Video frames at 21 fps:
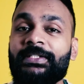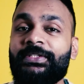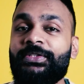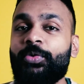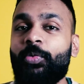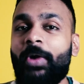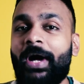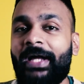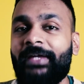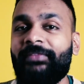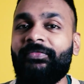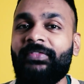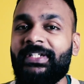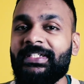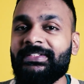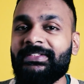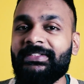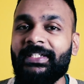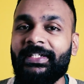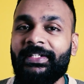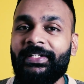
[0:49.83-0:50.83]
So I've
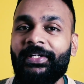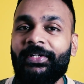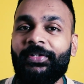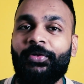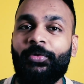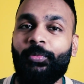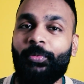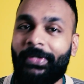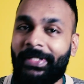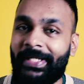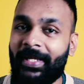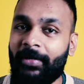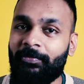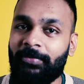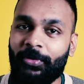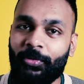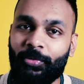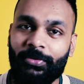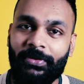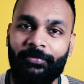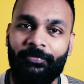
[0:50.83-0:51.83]
decided to
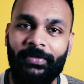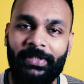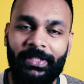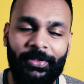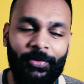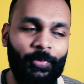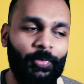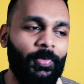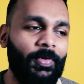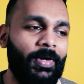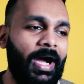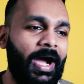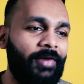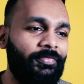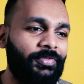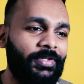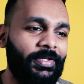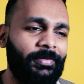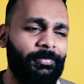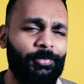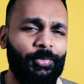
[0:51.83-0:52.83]
re-upload the video
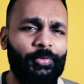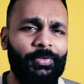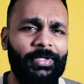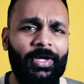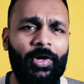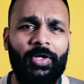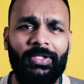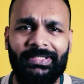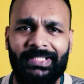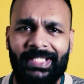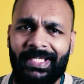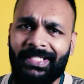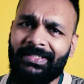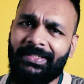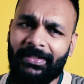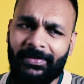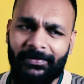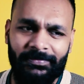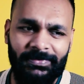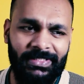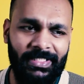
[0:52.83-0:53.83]
after removing all their
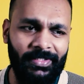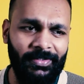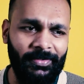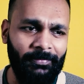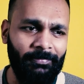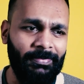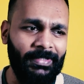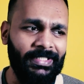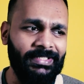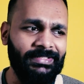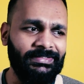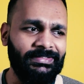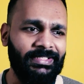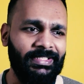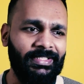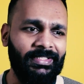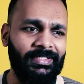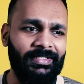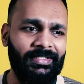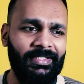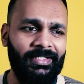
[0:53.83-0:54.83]
clips and
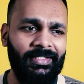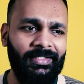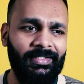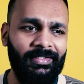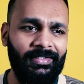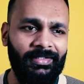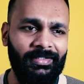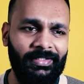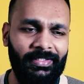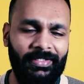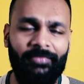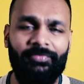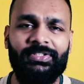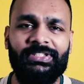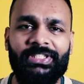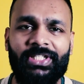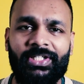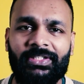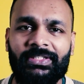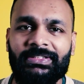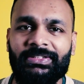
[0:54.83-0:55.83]
replacing
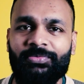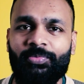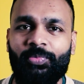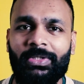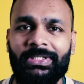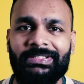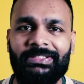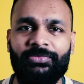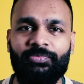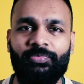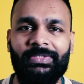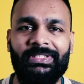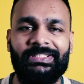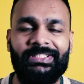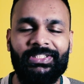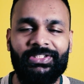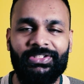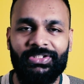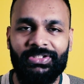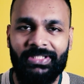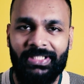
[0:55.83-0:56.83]
Ravishankar's words with
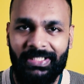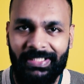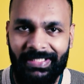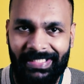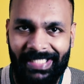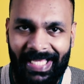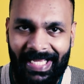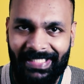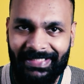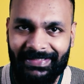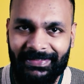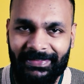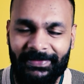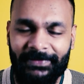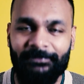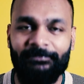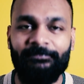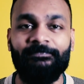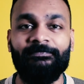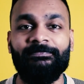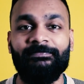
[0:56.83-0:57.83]
just text.
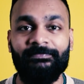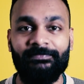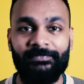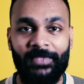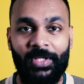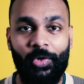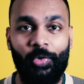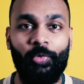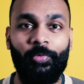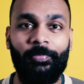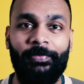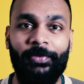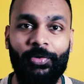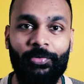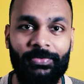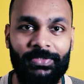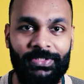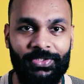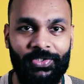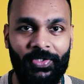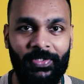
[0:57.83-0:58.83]
Hope you
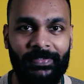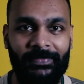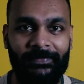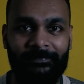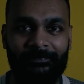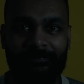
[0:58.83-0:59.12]
enjoy.